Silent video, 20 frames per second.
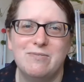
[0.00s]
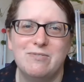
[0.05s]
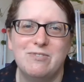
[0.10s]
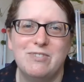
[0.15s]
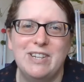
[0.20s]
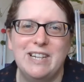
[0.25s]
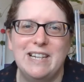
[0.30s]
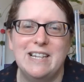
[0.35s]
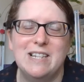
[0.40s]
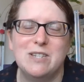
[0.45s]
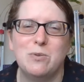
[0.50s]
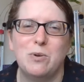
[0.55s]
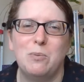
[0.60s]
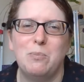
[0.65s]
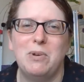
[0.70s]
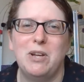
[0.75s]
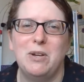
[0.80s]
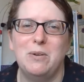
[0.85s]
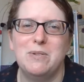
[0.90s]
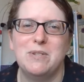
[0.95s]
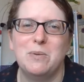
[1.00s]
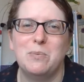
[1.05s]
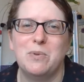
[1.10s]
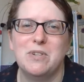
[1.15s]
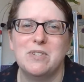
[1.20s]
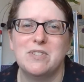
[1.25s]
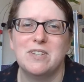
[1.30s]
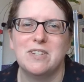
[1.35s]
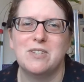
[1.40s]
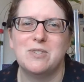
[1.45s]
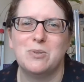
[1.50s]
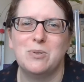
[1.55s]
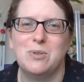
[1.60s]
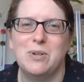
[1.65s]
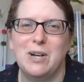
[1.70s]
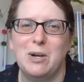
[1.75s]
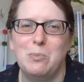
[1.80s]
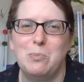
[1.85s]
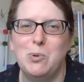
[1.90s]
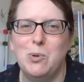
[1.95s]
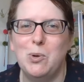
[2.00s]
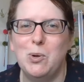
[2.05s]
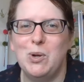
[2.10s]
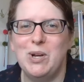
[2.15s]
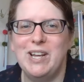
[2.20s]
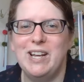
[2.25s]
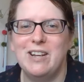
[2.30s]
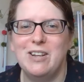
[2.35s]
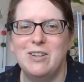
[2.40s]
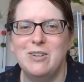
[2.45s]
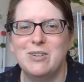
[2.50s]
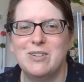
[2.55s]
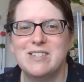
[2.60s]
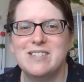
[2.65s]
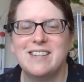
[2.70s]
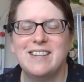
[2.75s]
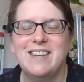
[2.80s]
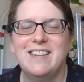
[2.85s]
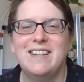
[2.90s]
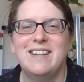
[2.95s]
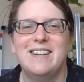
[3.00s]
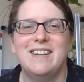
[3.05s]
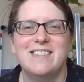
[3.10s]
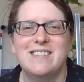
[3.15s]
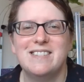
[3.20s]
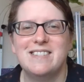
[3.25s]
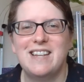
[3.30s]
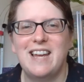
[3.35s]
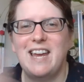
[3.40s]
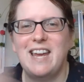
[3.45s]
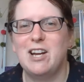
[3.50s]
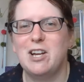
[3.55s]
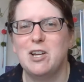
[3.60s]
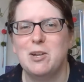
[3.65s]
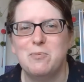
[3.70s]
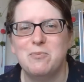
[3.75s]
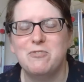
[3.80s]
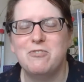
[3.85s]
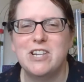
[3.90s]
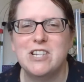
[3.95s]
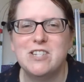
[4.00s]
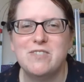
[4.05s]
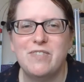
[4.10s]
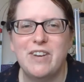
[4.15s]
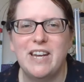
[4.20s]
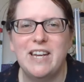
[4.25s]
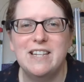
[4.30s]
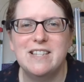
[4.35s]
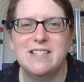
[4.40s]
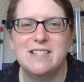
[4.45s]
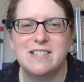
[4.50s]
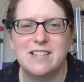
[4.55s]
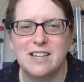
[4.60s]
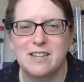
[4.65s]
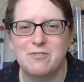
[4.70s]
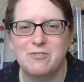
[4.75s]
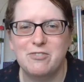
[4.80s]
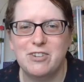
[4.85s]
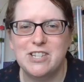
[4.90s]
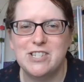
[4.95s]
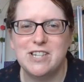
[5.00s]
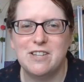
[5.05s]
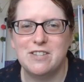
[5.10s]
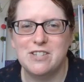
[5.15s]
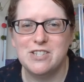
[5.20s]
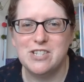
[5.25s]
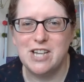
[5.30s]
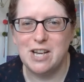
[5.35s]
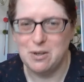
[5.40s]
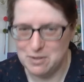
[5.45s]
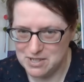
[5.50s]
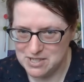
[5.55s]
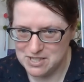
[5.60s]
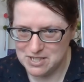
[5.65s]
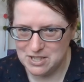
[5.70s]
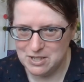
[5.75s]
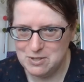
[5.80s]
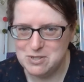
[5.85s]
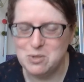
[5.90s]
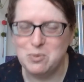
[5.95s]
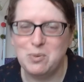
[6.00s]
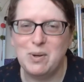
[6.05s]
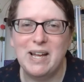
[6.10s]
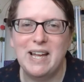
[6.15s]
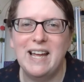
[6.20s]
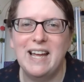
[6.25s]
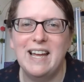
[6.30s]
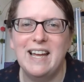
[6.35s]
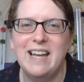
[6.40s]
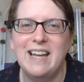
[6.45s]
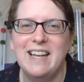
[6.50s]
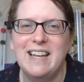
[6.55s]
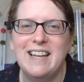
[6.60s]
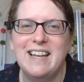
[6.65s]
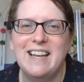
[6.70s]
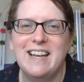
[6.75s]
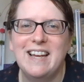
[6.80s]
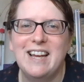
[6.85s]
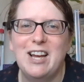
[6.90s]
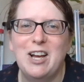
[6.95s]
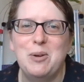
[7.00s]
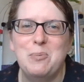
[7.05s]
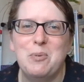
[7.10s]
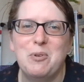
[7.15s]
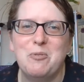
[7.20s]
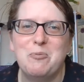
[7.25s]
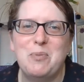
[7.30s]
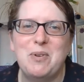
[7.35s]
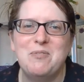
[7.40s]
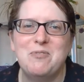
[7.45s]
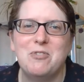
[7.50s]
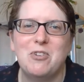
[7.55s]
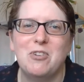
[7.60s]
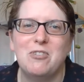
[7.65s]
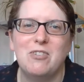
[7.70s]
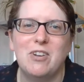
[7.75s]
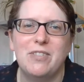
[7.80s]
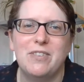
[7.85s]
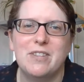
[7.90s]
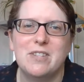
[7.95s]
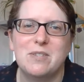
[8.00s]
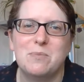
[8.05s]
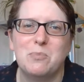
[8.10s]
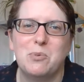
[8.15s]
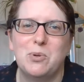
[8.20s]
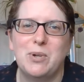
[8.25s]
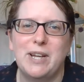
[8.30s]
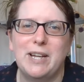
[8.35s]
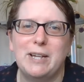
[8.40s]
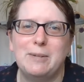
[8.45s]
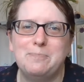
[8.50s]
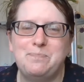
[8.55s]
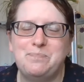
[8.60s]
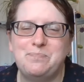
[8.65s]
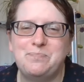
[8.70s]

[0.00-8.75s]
really to upload it once I saw how poorly I looked. Today I am fresh faced and fresh out of the shower, excuse the wet hair. I've been for a run this morning,